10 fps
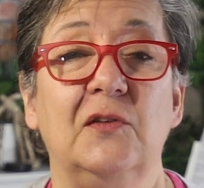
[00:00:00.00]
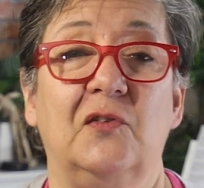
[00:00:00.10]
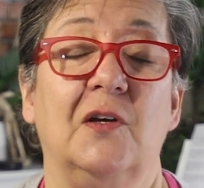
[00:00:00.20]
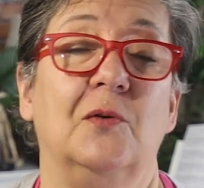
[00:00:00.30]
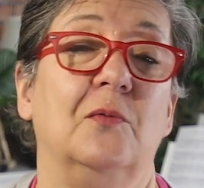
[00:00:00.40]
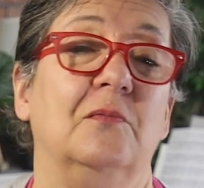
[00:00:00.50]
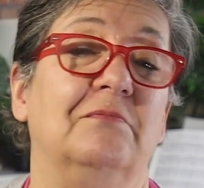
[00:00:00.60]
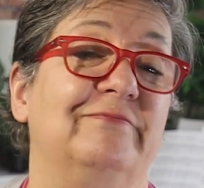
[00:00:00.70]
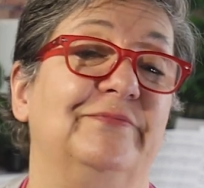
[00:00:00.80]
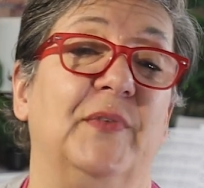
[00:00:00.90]
So
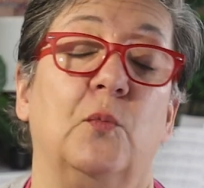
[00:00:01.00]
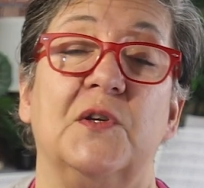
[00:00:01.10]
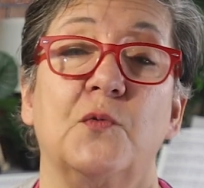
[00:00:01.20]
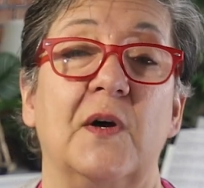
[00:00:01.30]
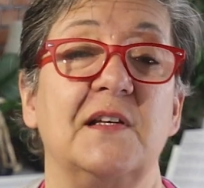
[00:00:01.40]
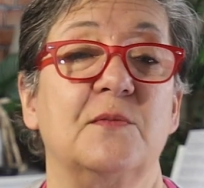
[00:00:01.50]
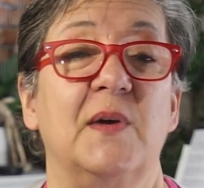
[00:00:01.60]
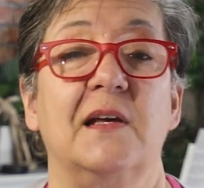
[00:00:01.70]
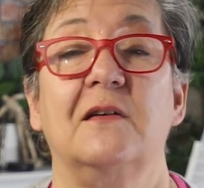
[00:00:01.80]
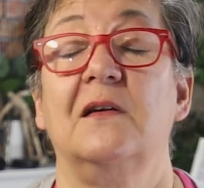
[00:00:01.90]
which one is
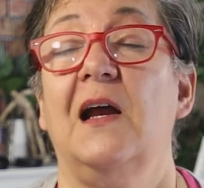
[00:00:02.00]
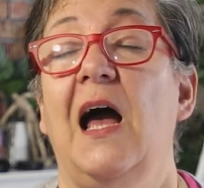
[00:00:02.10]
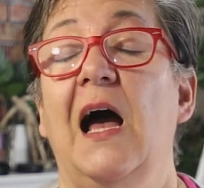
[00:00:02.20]
better?